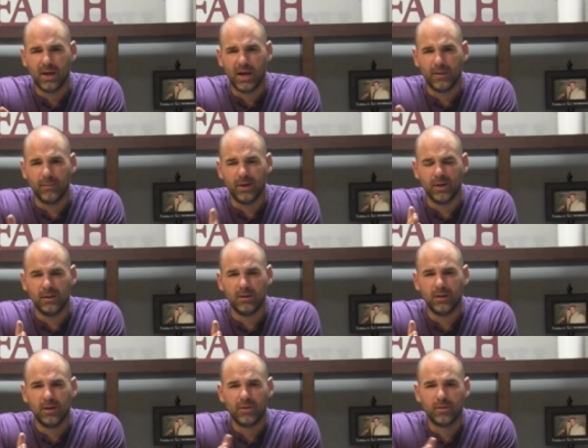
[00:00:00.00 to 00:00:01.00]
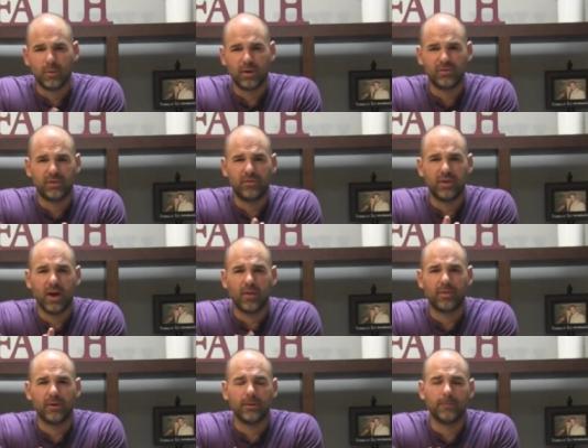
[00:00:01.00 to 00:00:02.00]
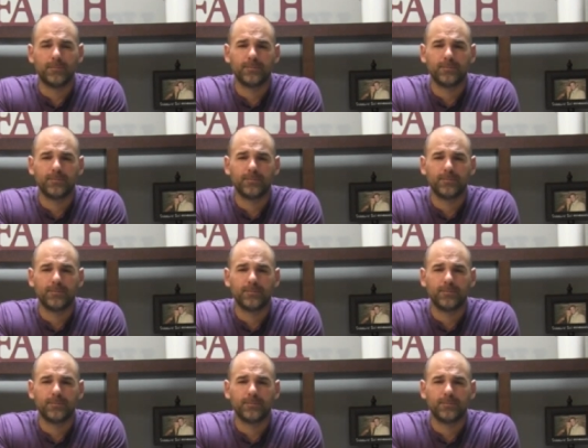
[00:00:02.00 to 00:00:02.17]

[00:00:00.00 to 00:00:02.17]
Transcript: amen. Amen. The rest of you out there,